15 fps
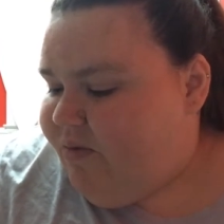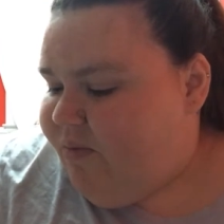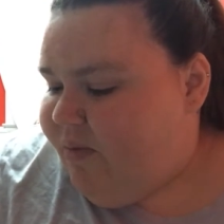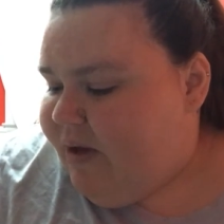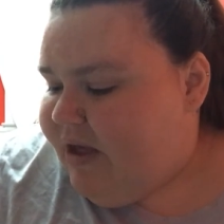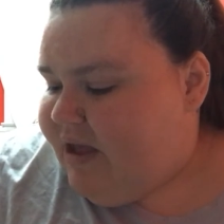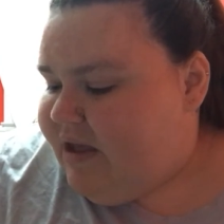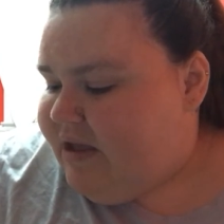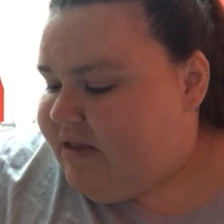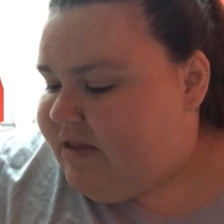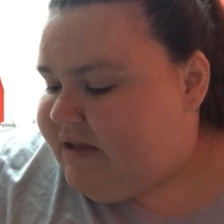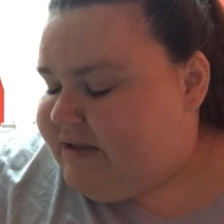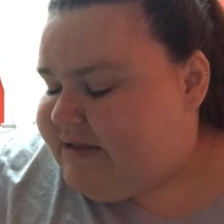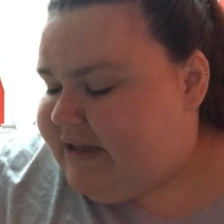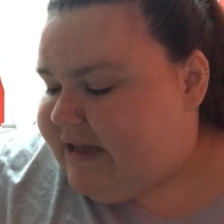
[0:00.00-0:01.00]
what
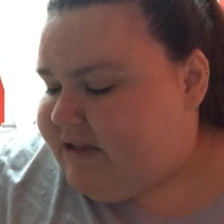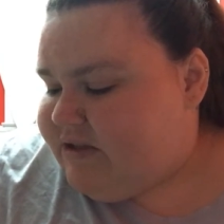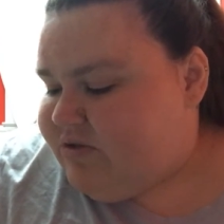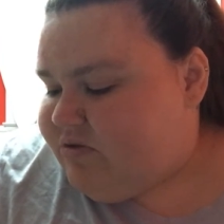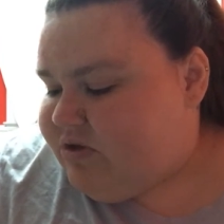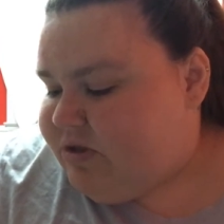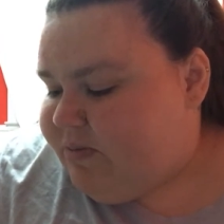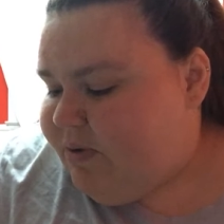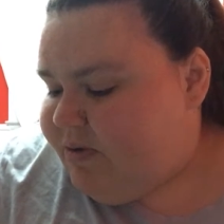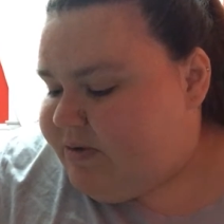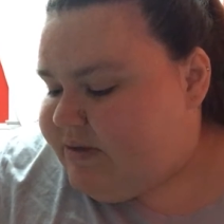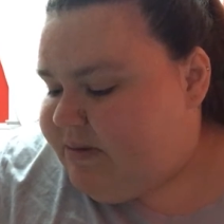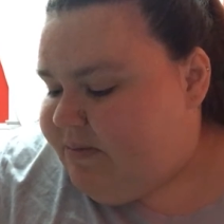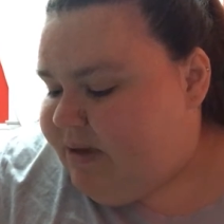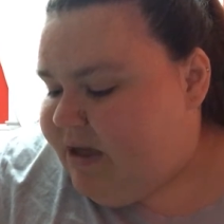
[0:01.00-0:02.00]
the scents are
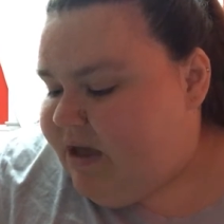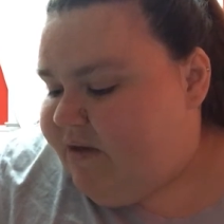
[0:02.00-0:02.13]
supposed to be?